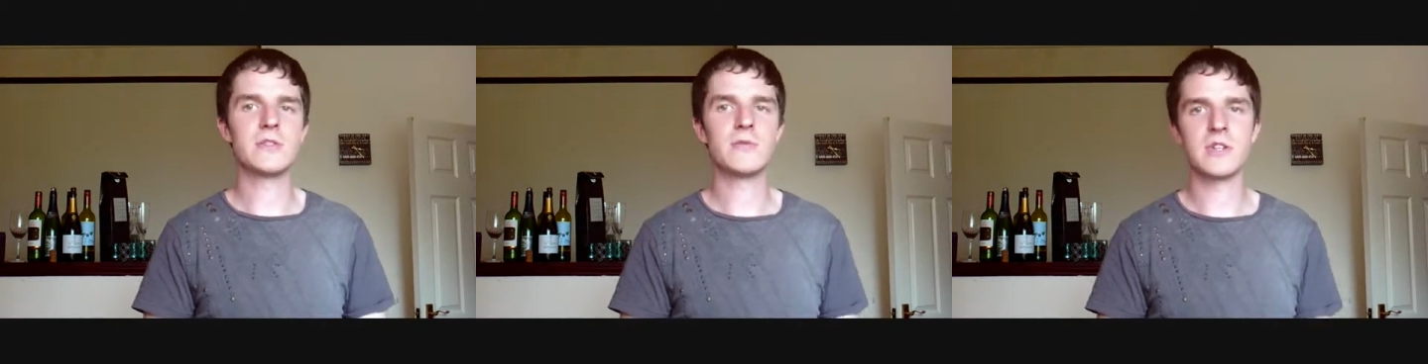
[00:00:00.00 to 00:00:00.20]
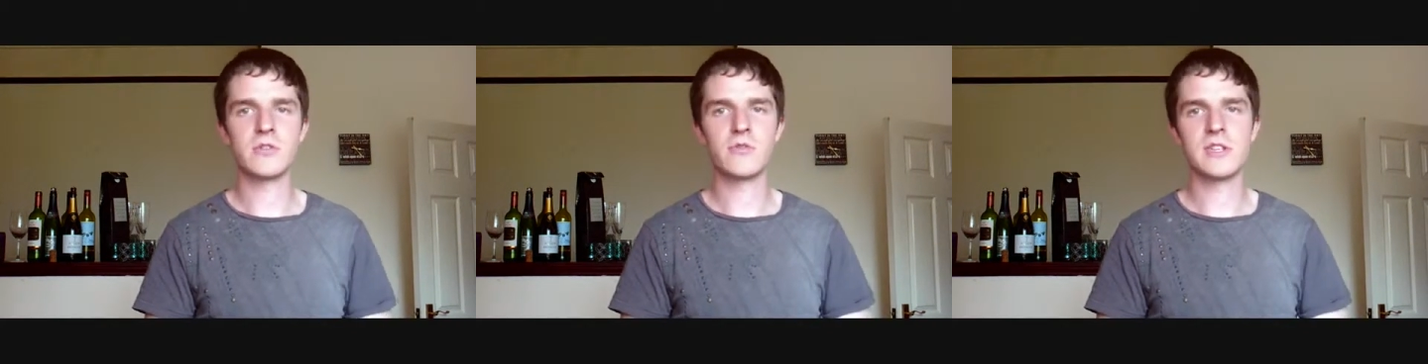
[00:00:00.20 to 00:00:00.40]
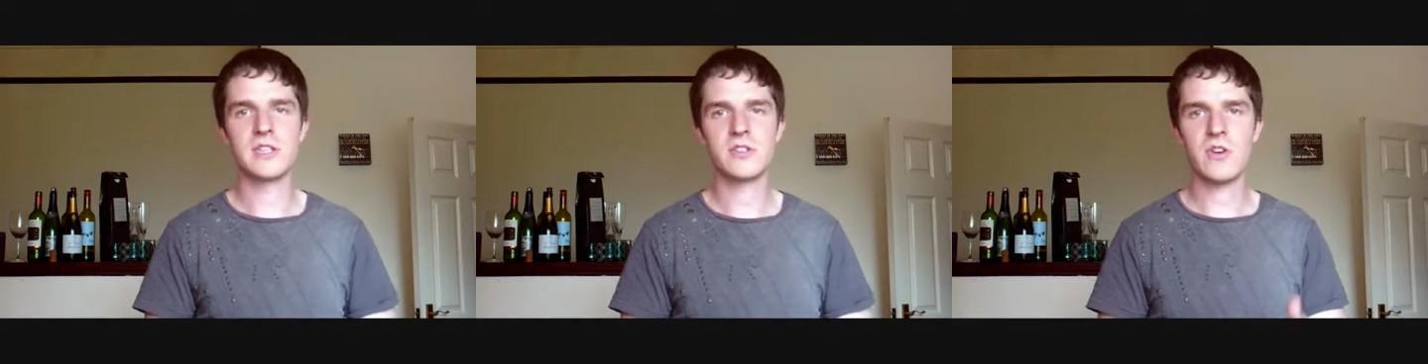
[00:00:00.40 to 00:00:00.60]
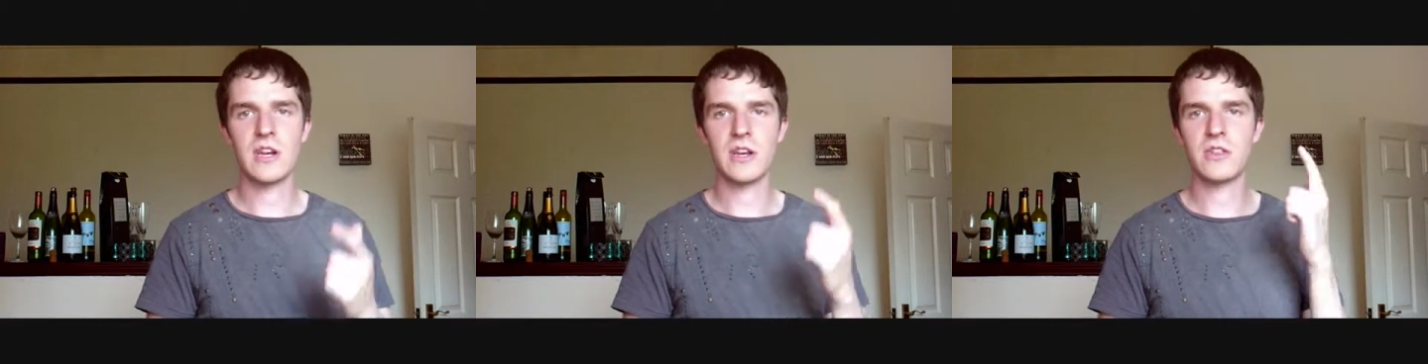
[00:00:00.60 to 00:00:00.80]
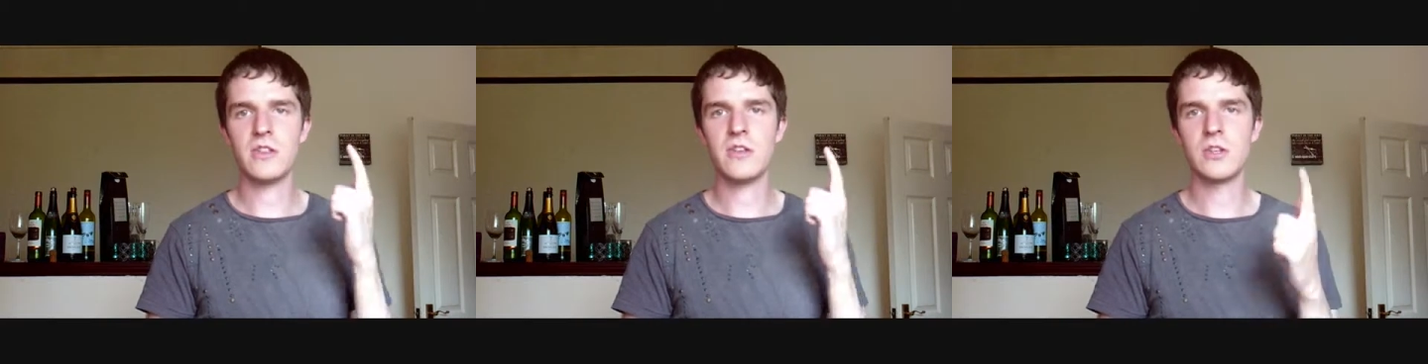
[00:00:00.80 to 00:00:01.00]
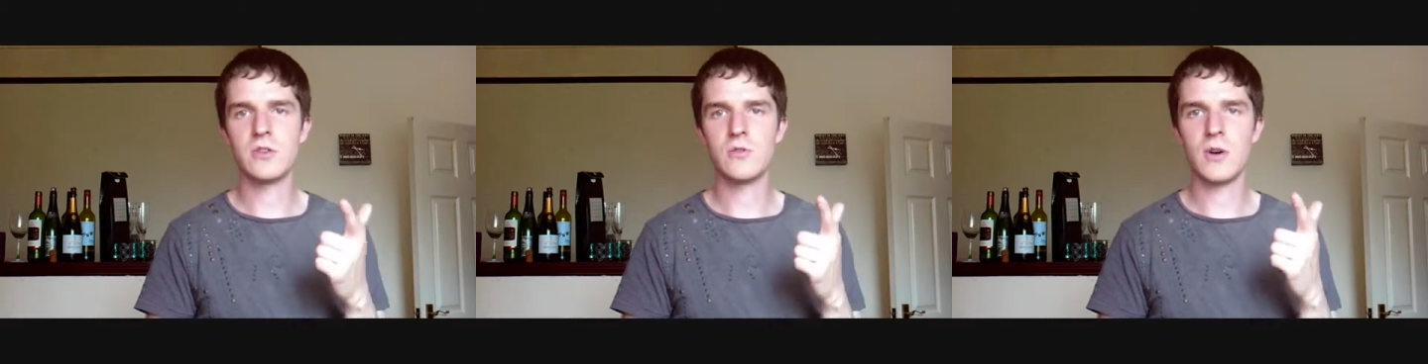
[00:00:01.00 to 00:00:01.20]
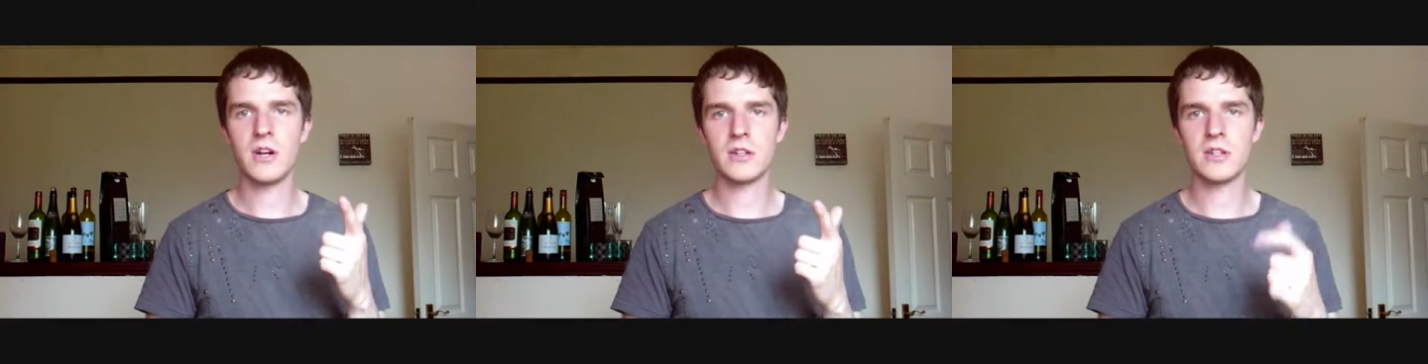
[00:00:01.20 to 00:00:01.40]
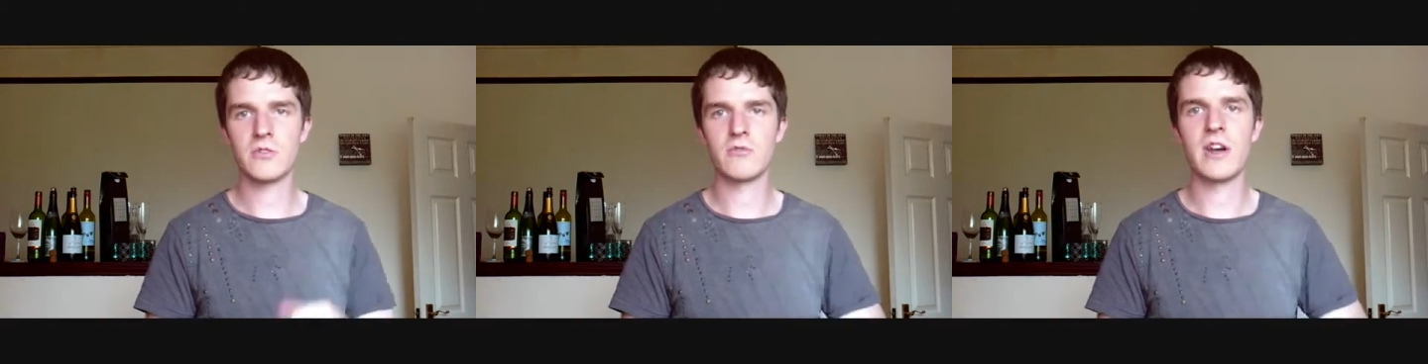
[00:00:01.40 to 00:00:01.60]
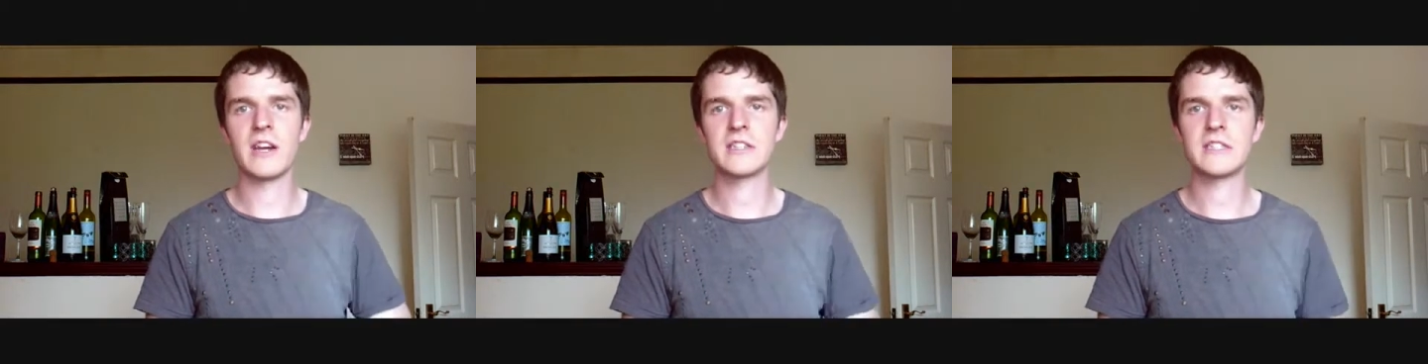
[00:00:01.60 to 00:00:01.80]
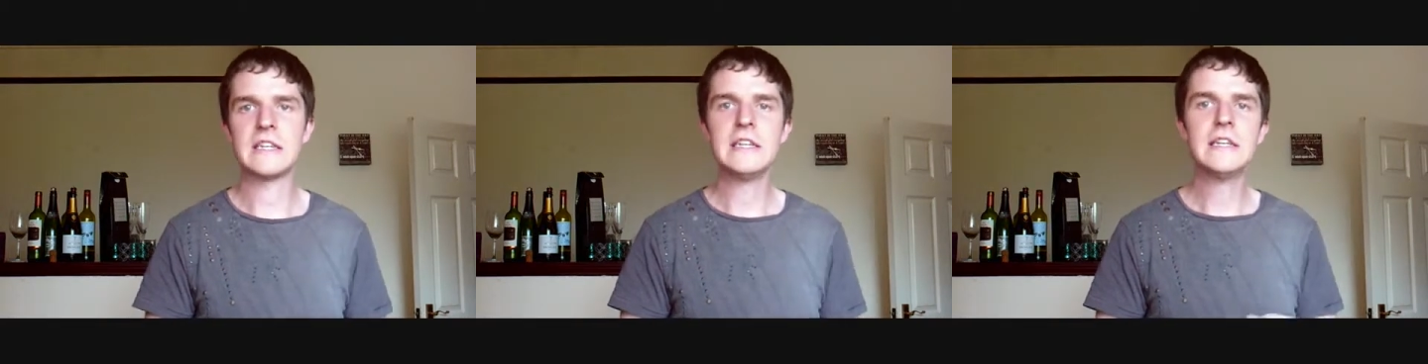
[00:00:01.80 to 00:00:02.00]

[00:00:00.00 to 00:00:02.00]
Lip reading: to increase strength. You are correct.